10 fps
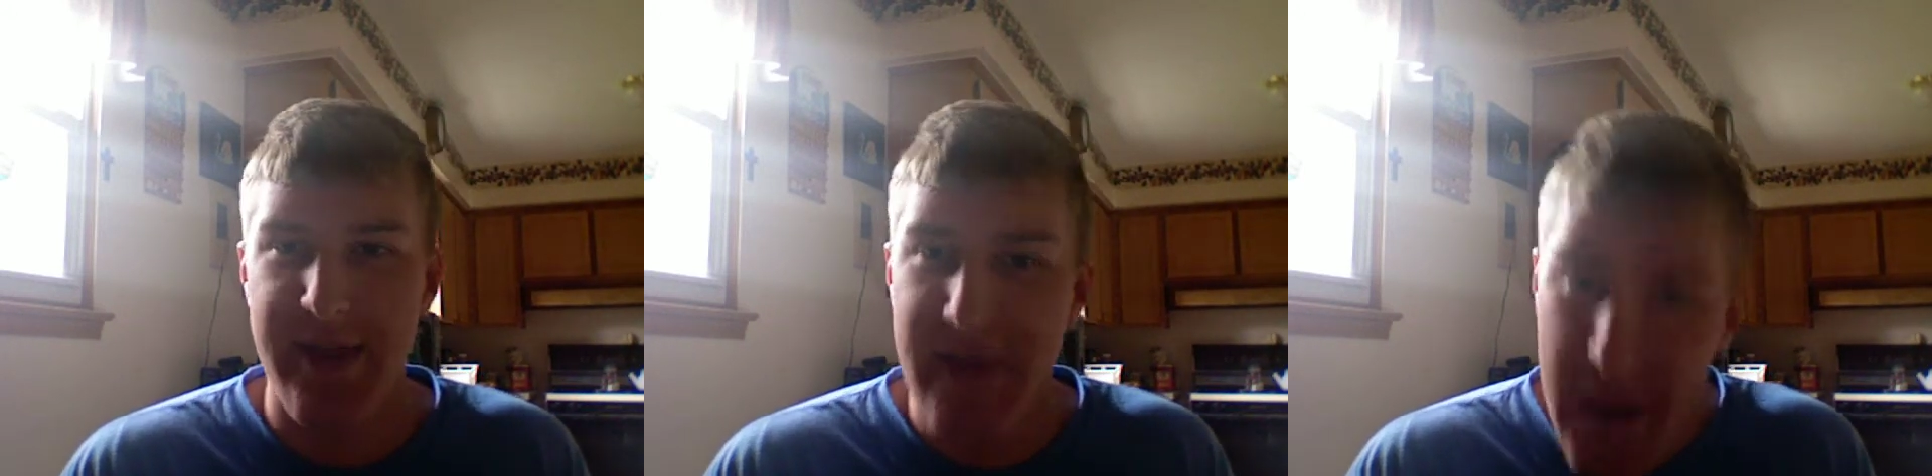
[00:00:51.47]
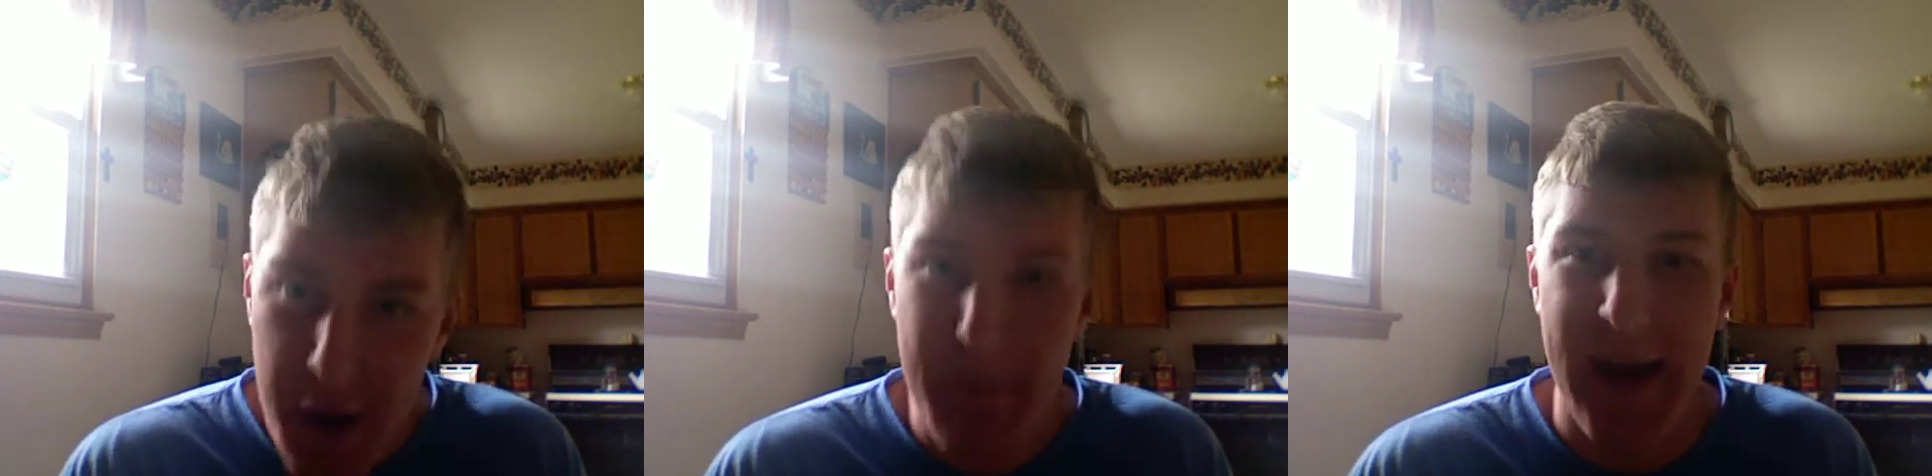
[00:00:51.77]

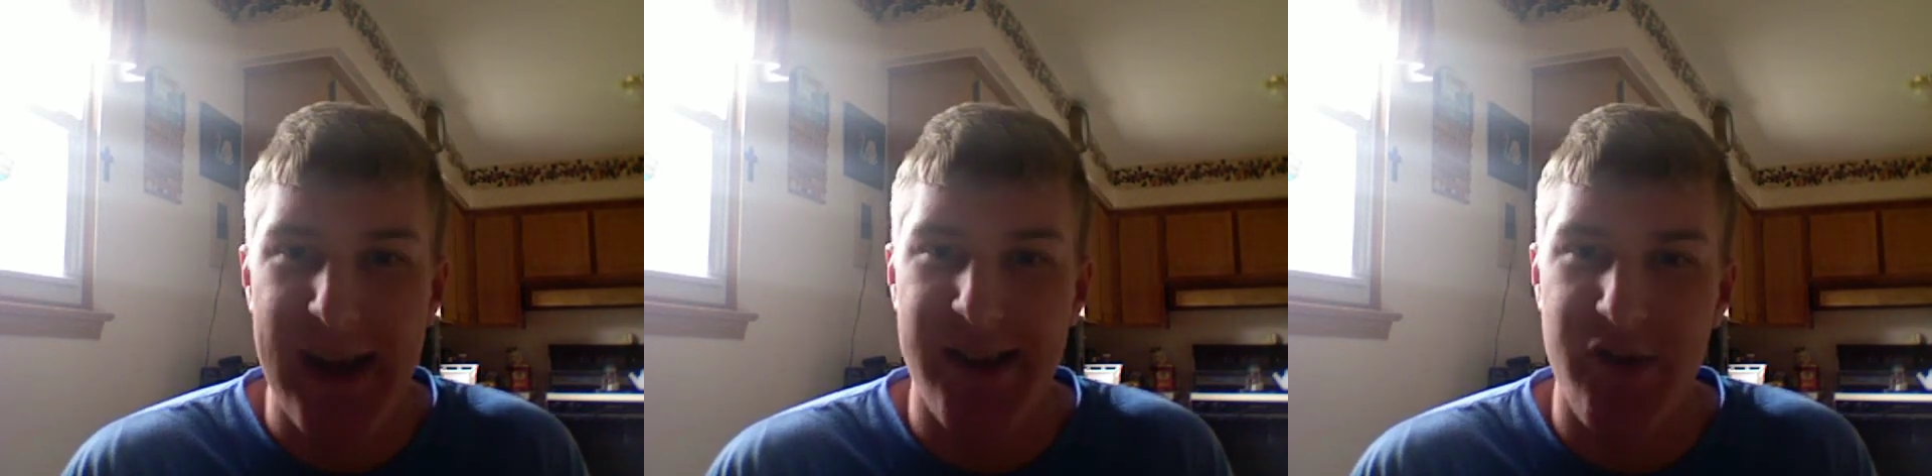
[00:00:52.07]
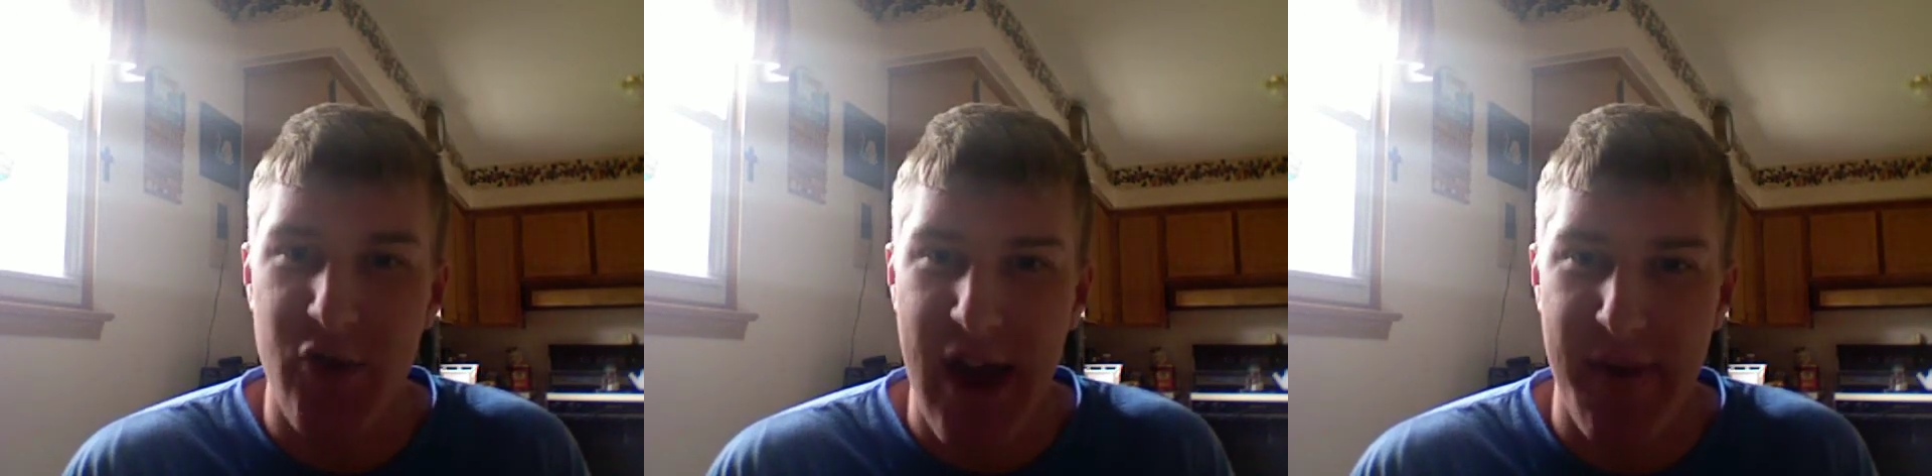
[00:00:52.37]
their best
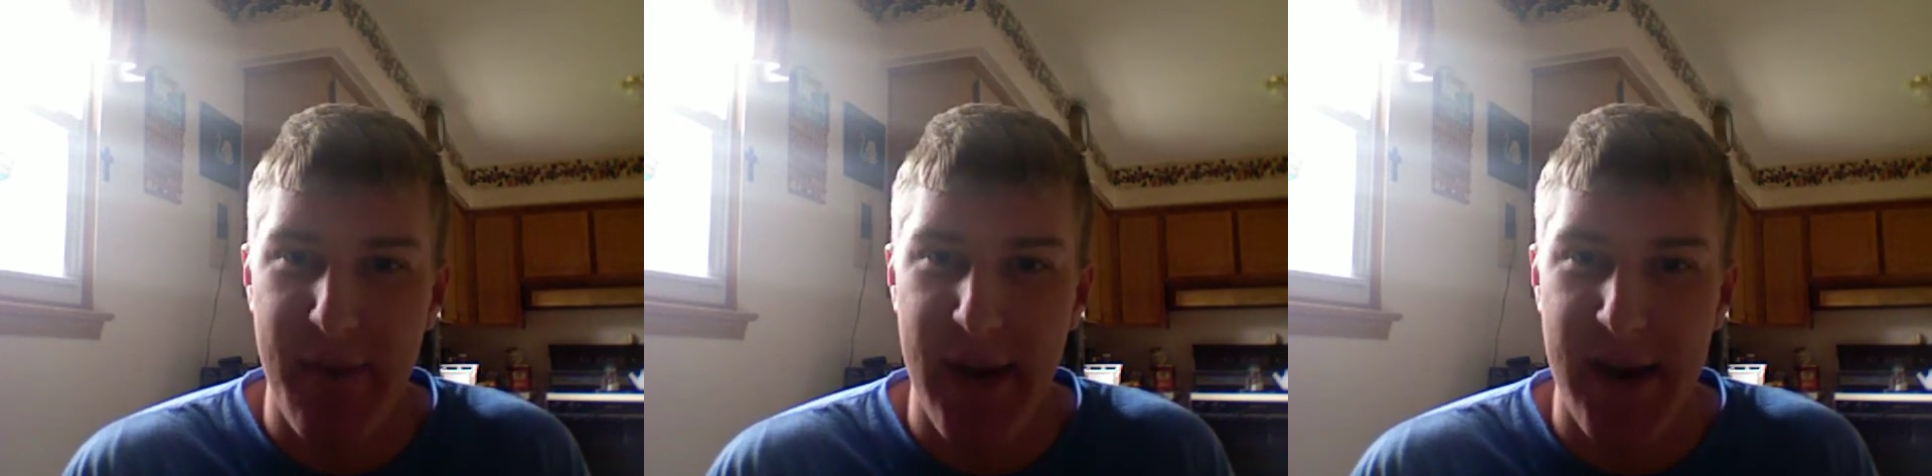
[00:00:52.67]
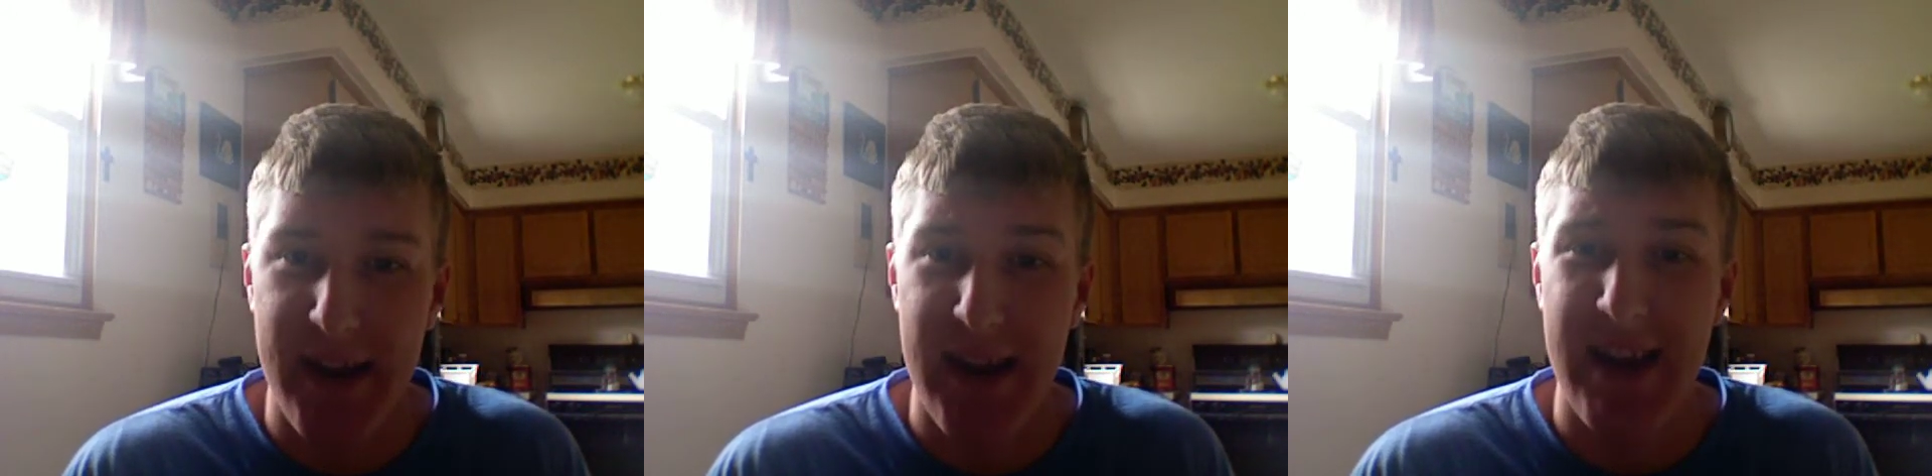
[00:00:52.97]
draft pick